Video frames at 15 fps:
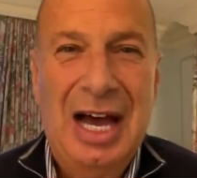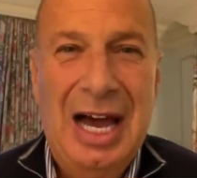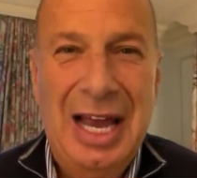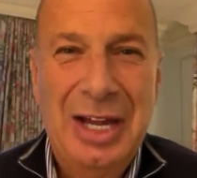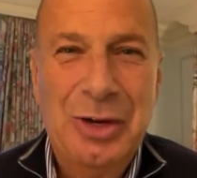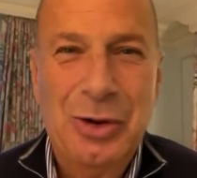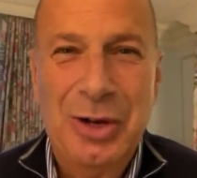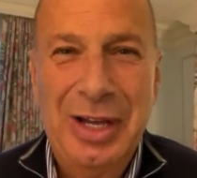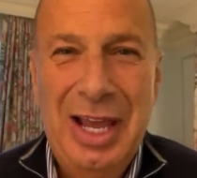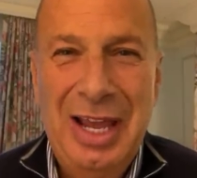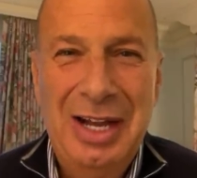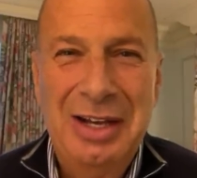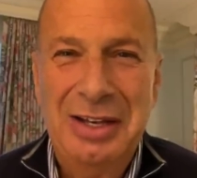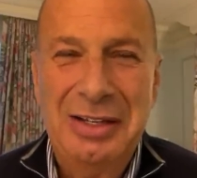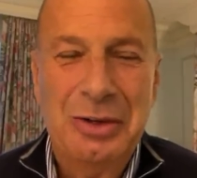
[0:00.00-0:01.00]
I
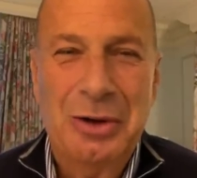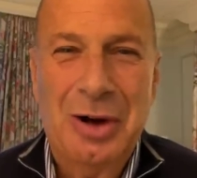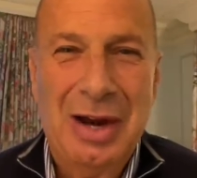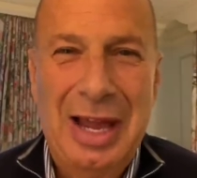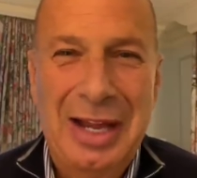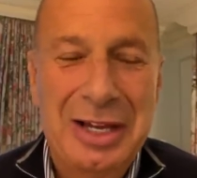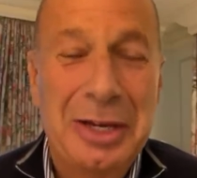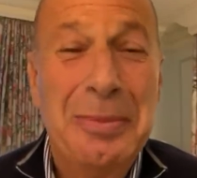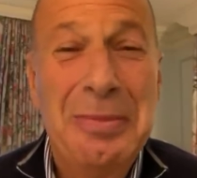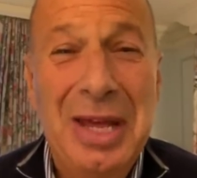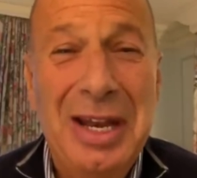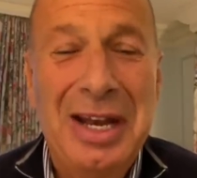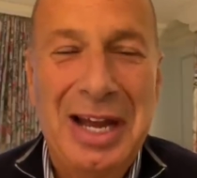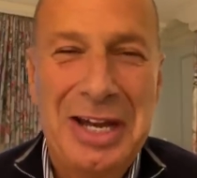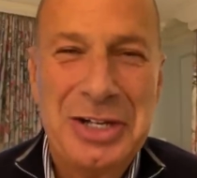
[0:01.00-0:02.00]
created, or I
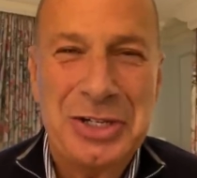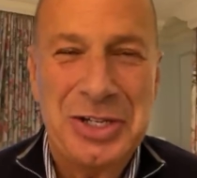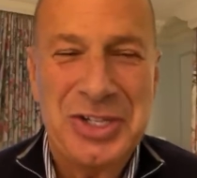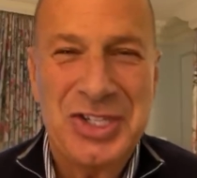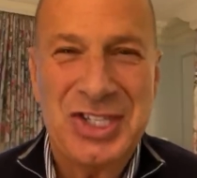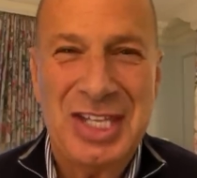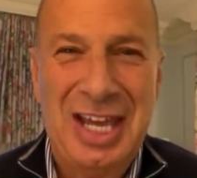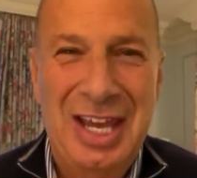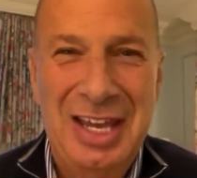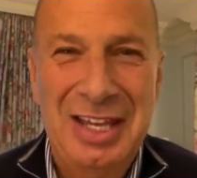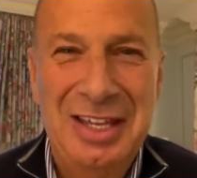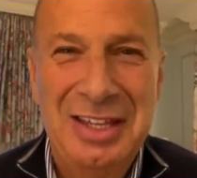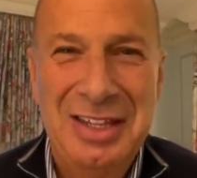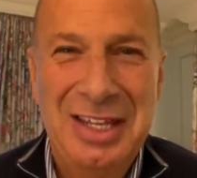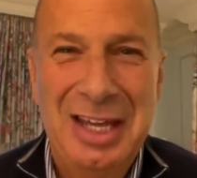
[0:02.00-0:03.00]
committed, I should
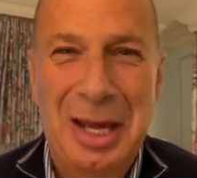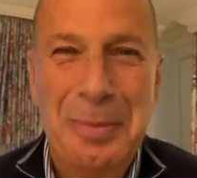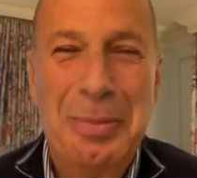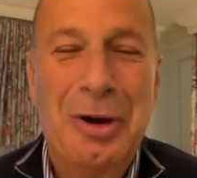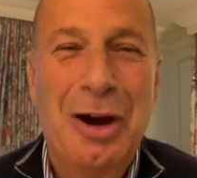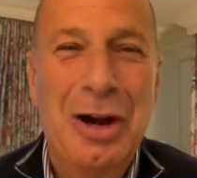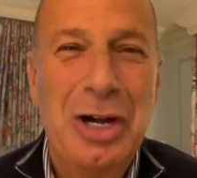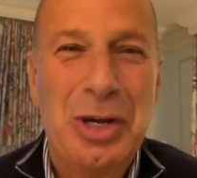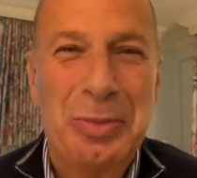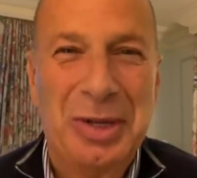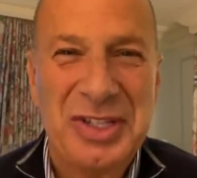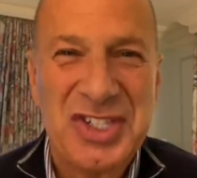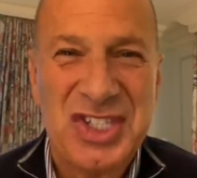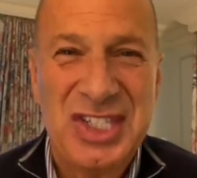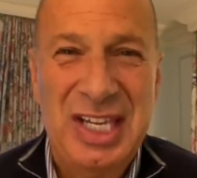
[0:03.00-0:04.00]
say, the
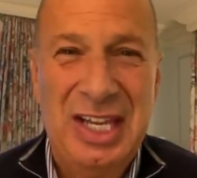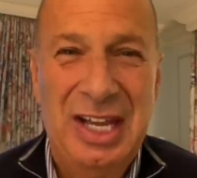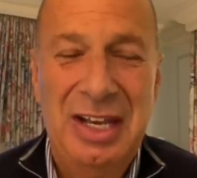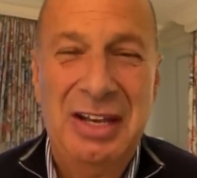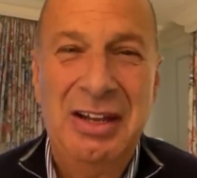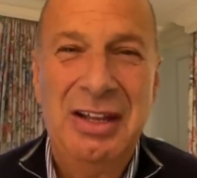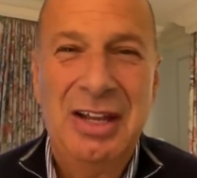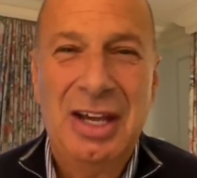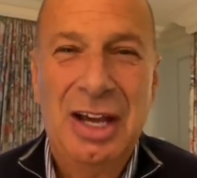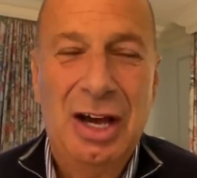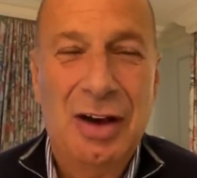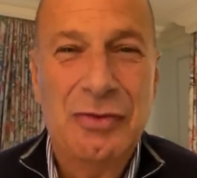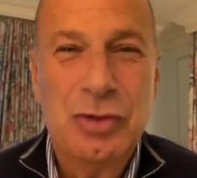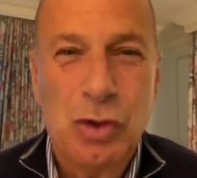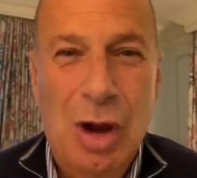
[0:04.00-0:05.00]
unpardonable sin
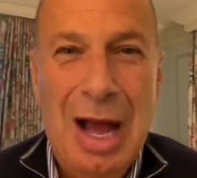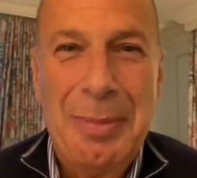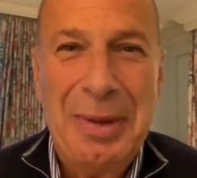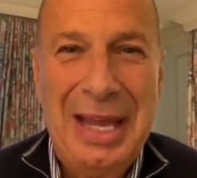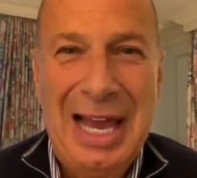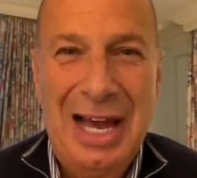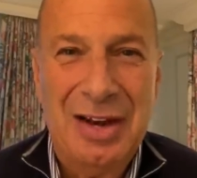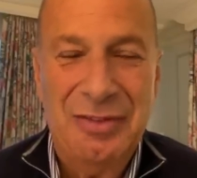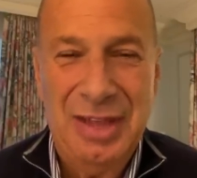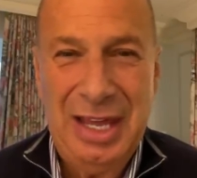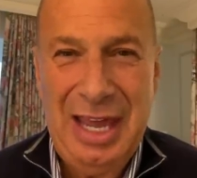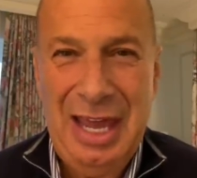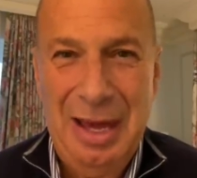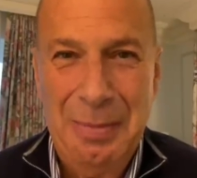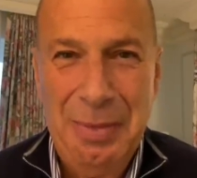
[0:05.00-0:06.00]
of dropping out of the
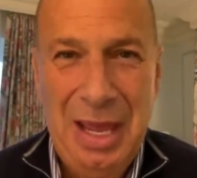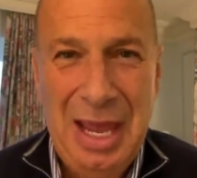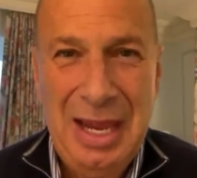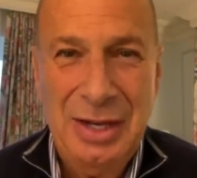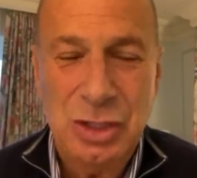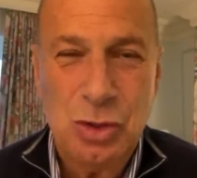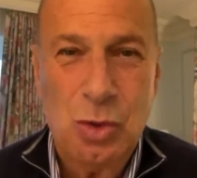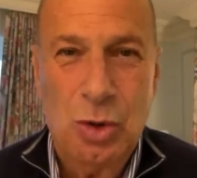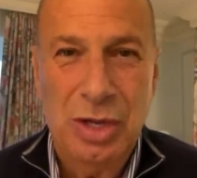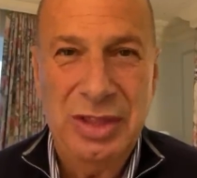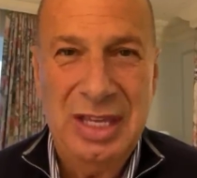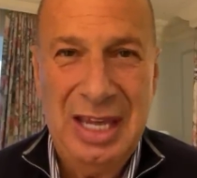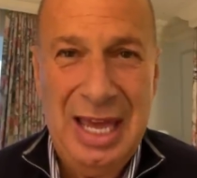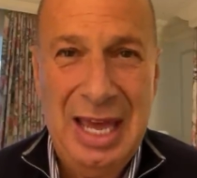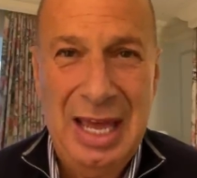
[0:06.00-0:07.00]
campaign toward
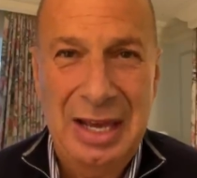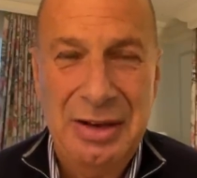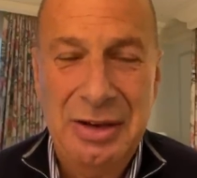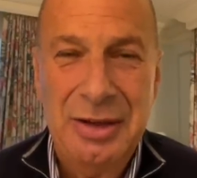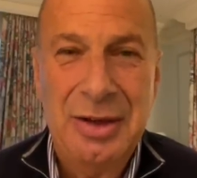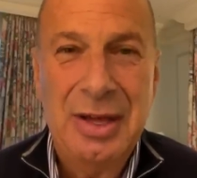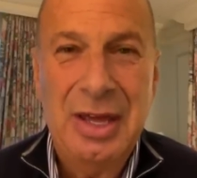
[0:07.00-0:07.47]
the end.